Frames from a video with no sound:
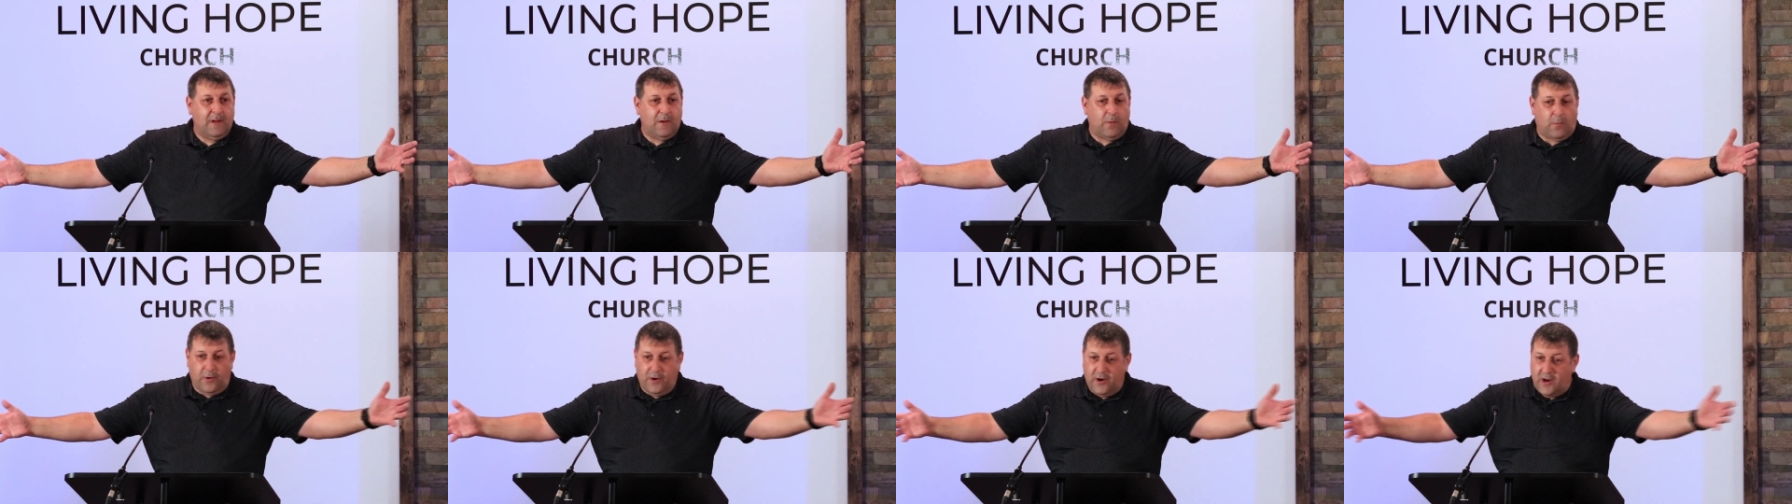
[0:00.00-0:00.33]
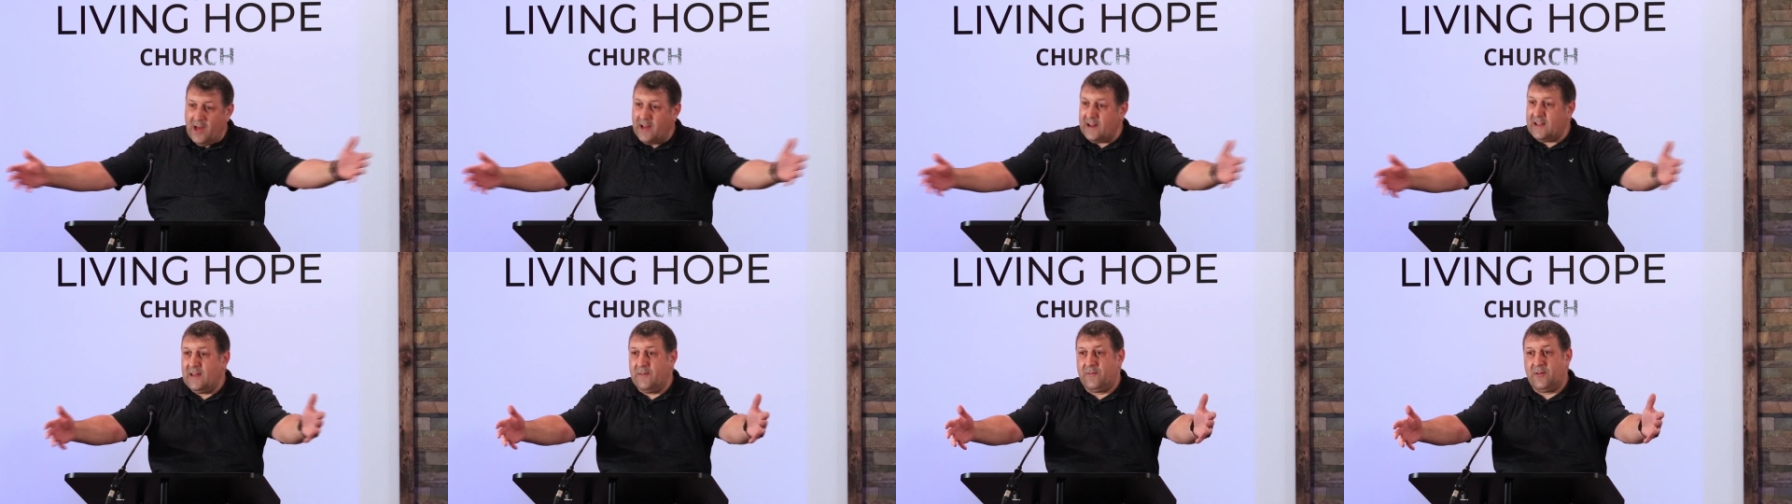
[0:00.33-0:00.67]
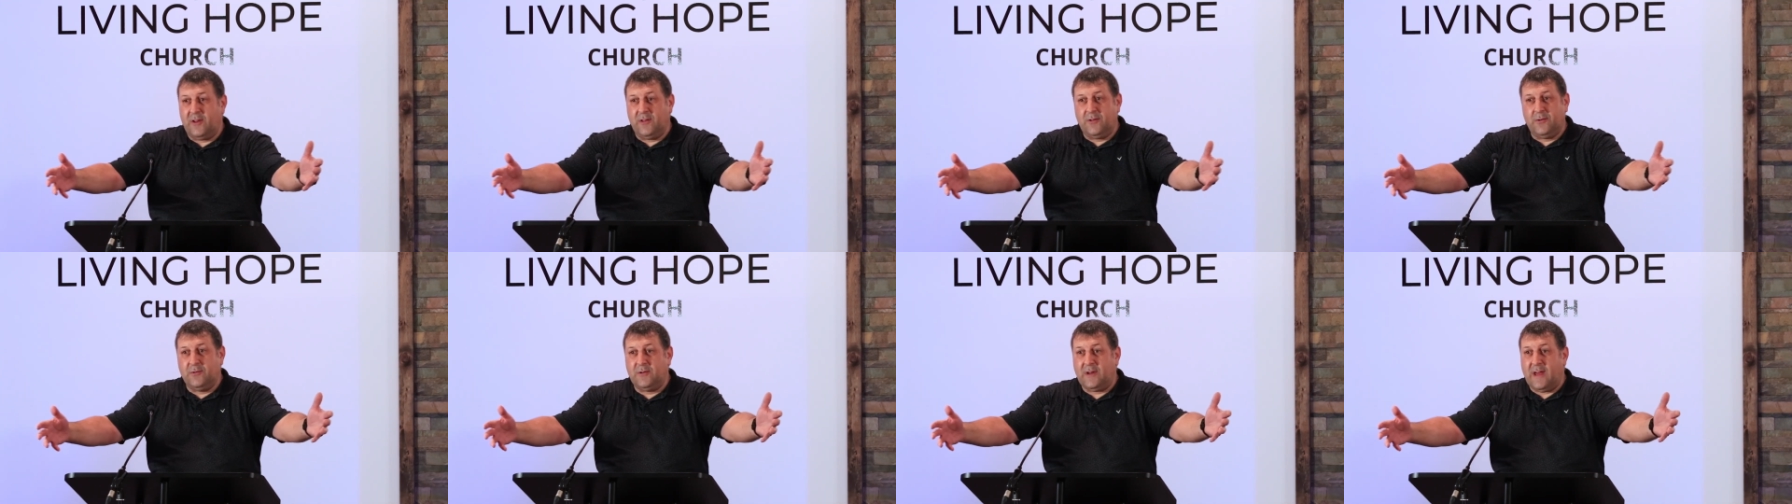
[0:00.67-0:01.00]
Were you not given
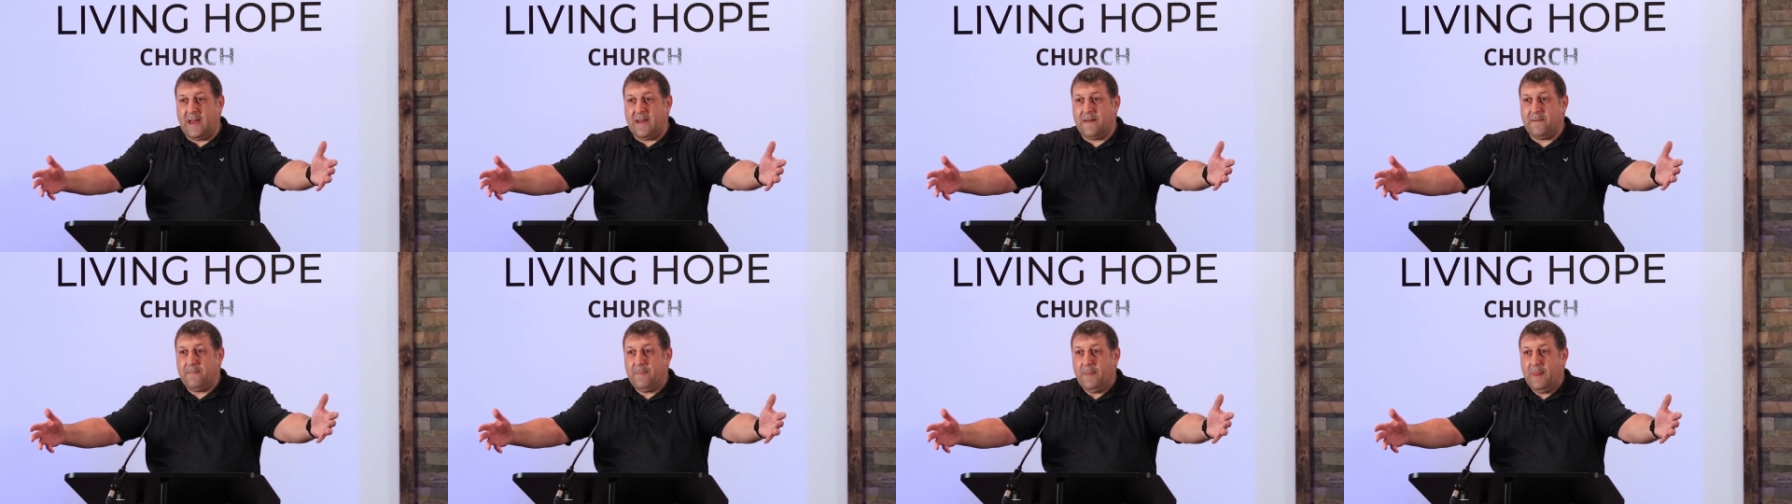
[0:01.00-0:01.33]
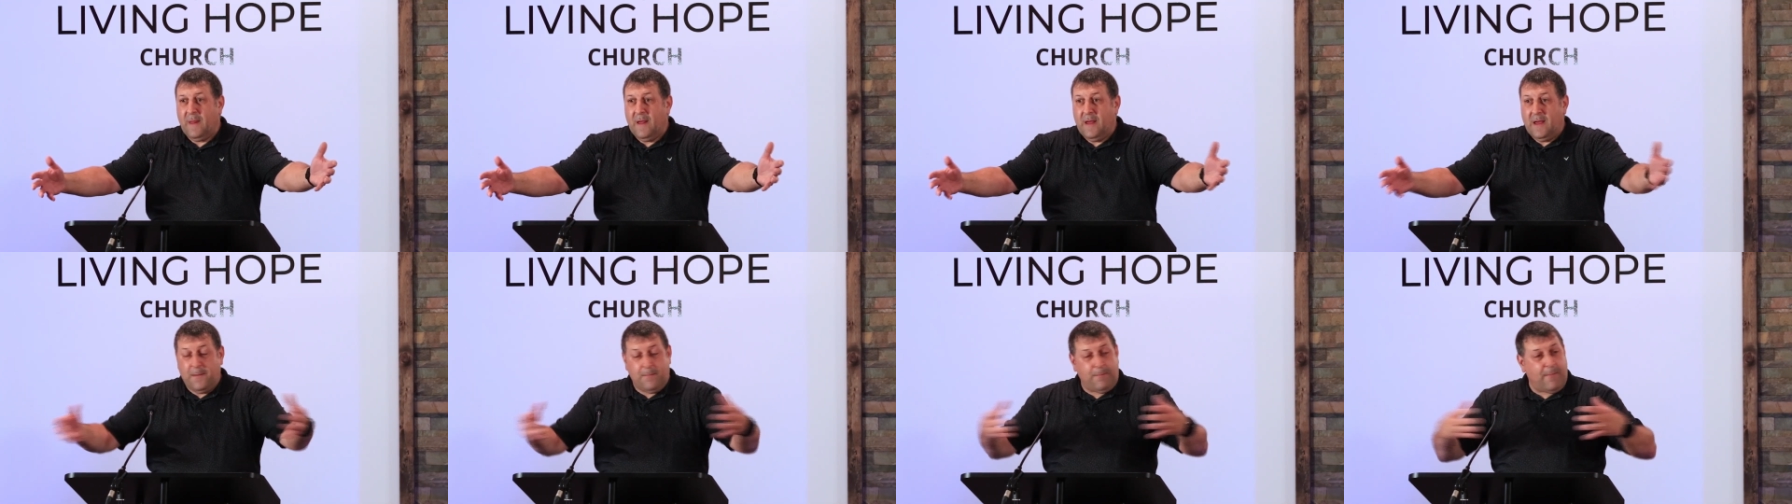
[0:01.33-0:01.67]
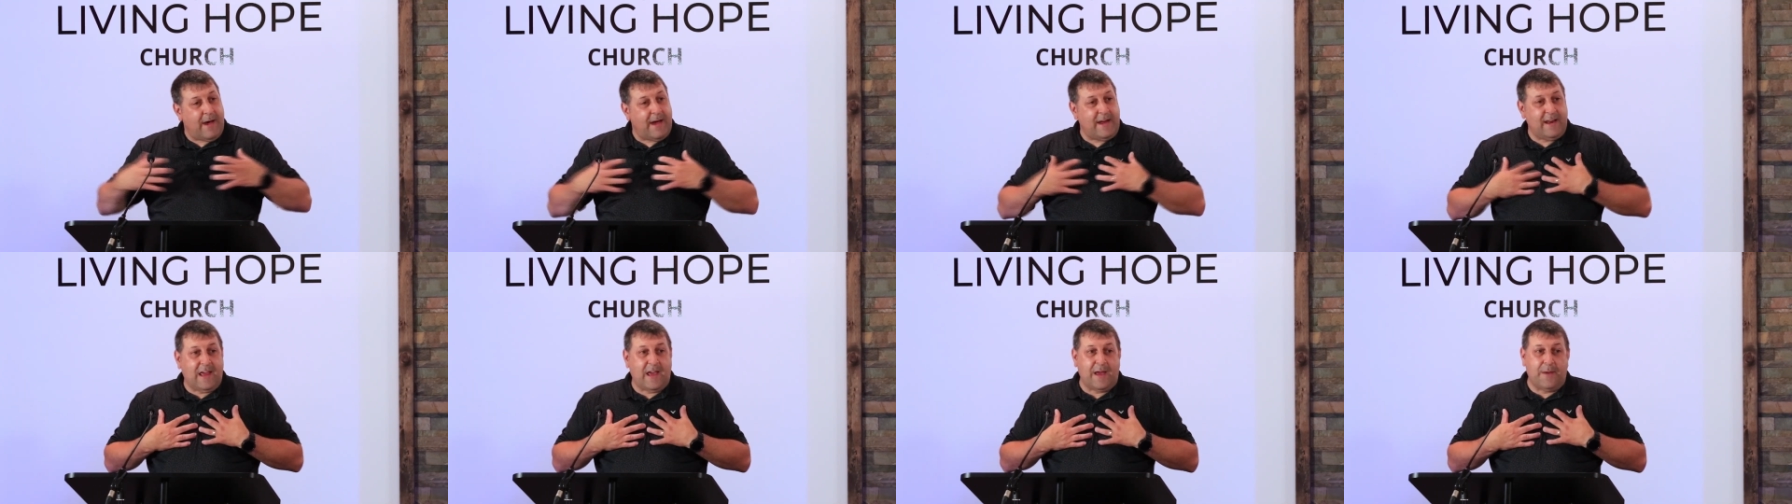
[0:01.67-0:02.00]
a new name? And
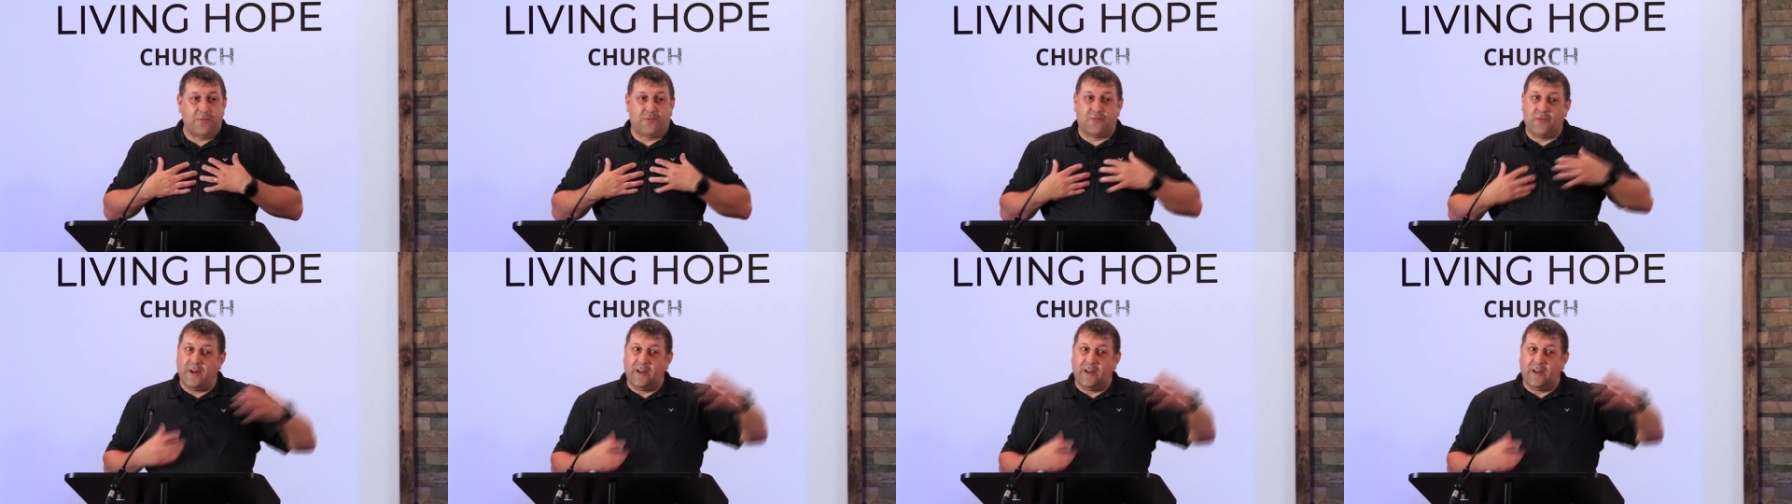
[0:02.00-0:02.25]
my name is